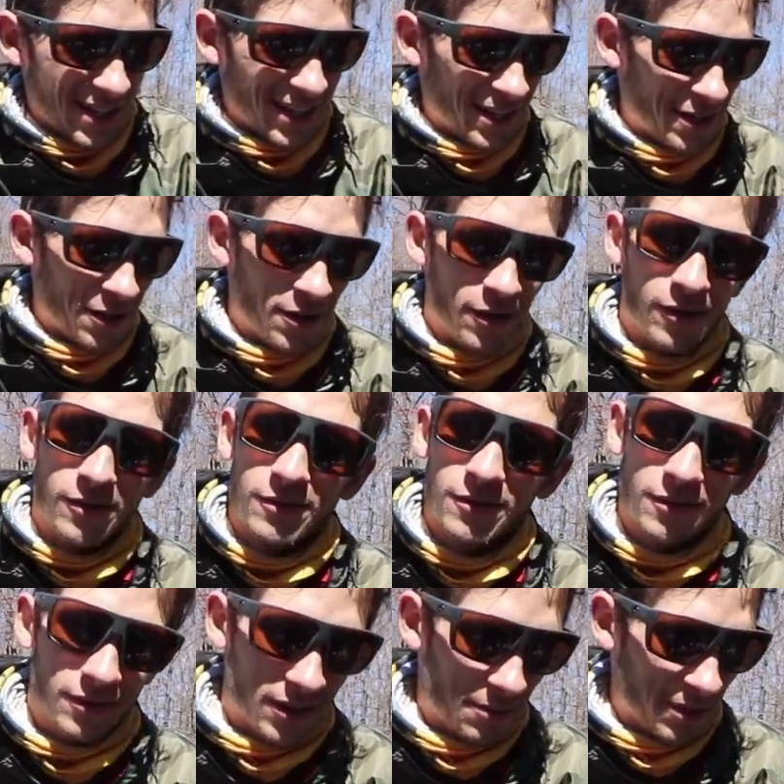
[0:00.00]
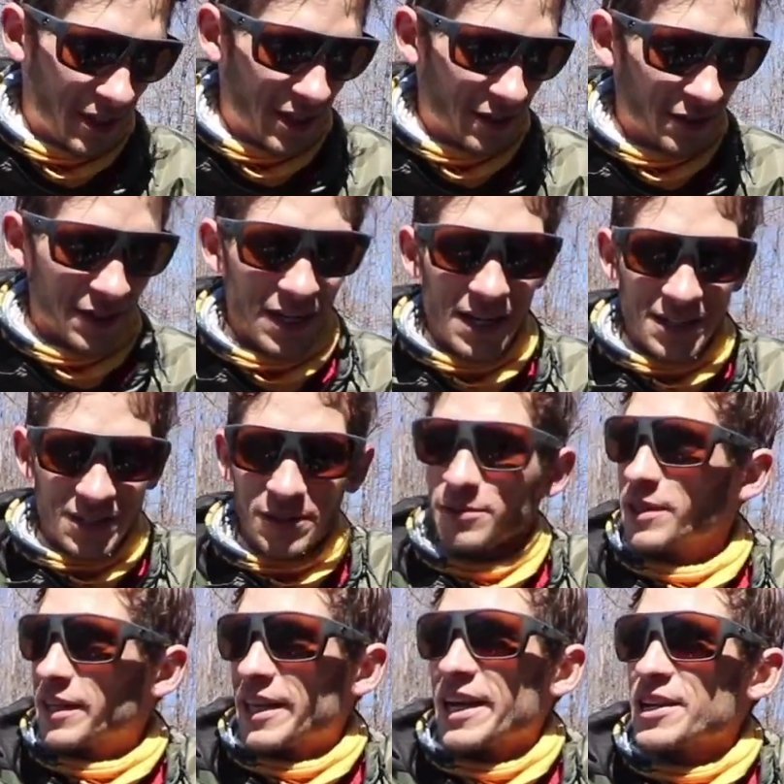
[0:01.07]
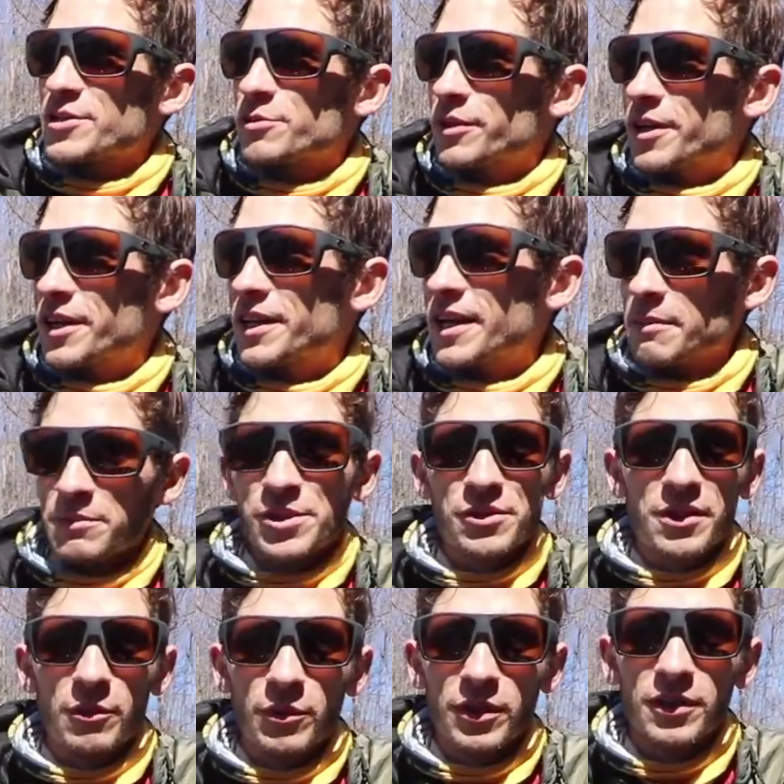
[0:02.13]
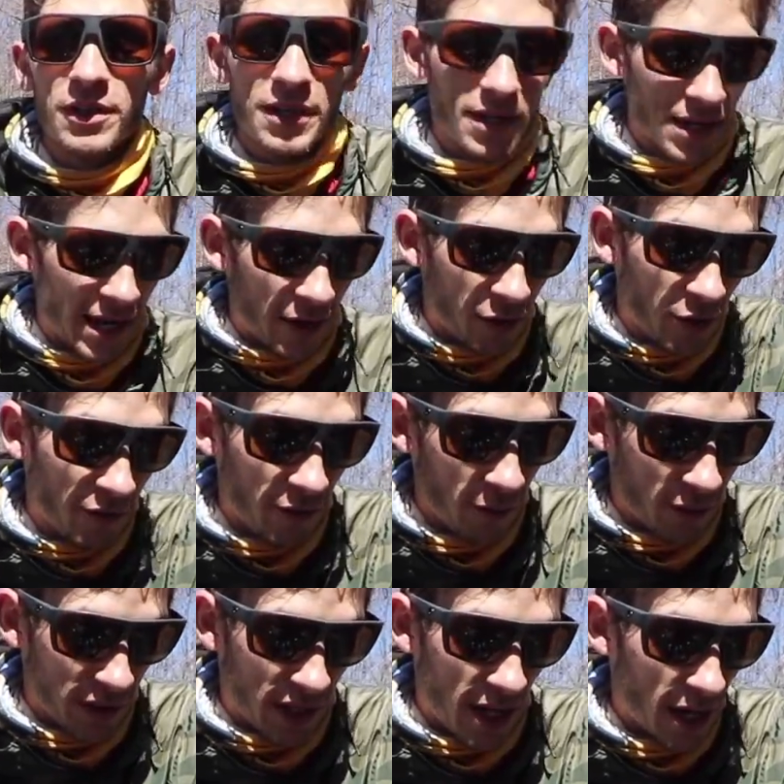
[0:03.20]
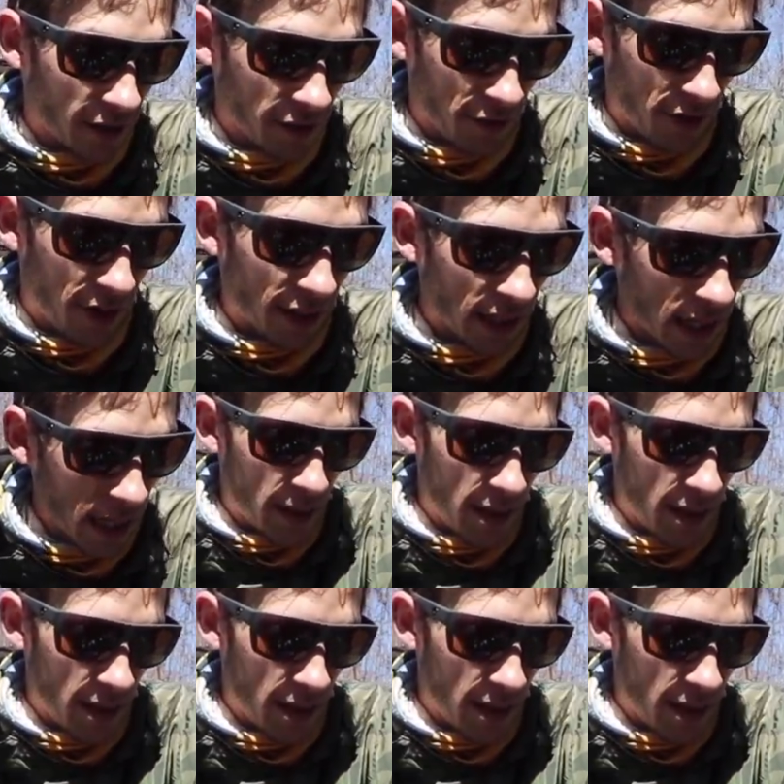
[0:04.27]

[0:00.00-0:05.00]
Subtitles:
I know. They've been killing it. I still want to catch one on it. I'm sure they will. I don't know if it was a color thing.